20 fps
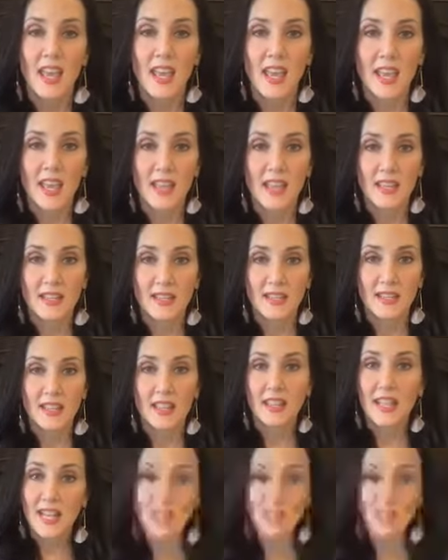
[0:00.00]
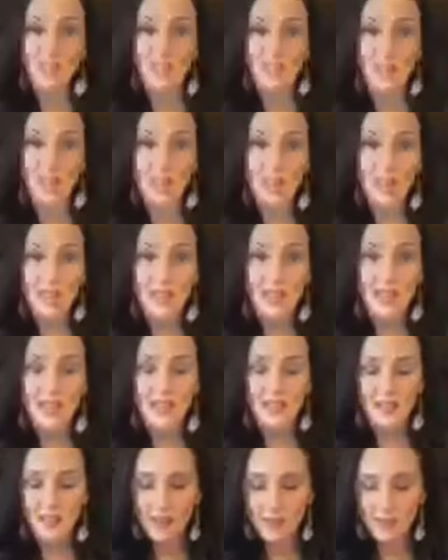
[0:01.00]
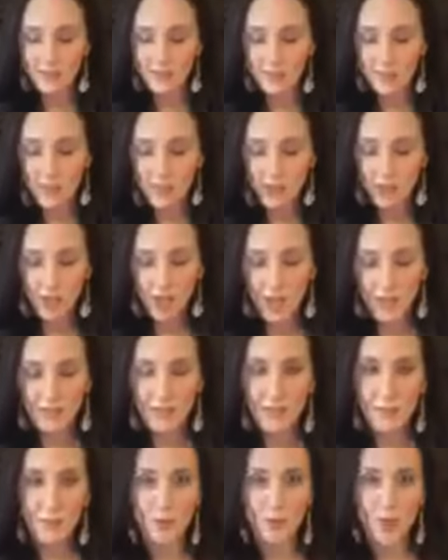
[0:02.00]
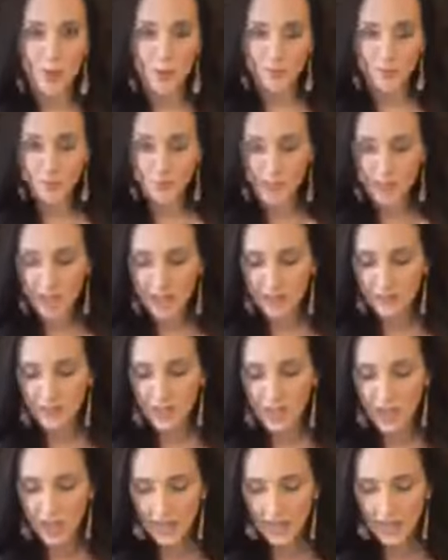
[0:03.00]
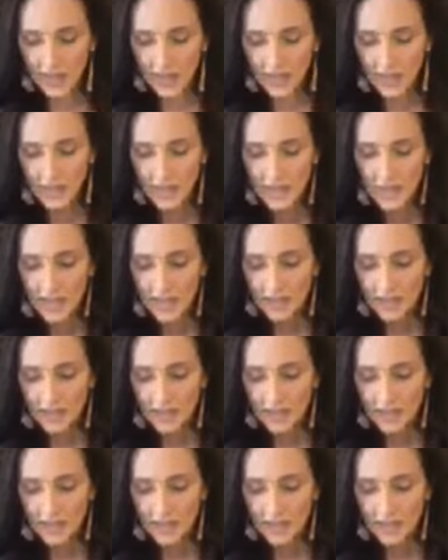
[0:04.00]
and that's okay. But a lot of the broths will have iron,